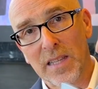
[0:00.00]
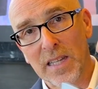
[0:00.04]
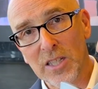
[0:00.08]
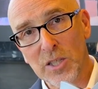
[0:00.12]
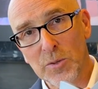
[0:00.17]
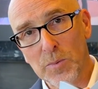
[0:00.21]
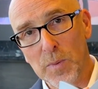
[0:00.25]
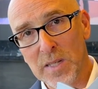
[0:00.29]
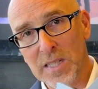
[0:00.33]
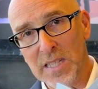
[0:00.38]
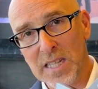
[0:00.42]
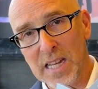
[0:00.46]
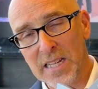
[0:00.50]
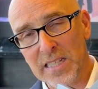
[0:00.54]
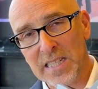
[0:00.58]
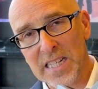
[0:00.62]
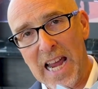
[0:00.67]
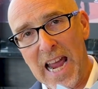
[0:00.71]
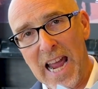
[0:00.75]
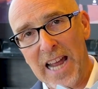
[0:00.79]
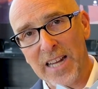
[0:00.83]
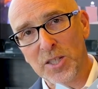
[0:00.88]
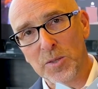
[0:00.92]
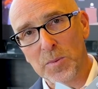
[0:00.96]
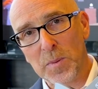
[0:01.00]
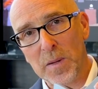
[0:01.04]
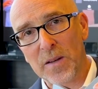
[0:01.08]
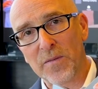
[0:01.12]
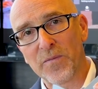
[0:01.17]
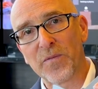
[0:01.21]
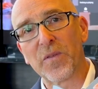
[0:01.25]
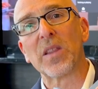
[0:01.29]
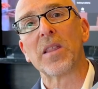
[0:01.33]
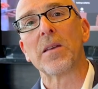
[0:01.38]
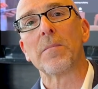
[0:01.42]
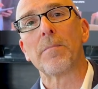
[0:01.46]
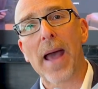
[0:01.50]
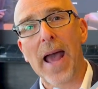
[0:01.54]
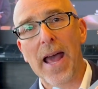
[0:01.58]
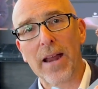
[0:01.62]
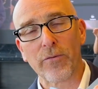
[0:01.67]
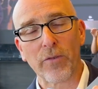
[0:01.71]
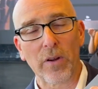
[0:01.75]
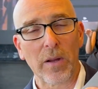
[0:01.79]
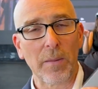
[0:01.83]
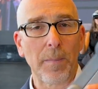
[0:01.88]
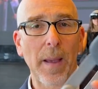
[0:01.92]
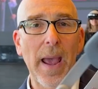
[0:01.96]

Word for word: this was the attachment for the battery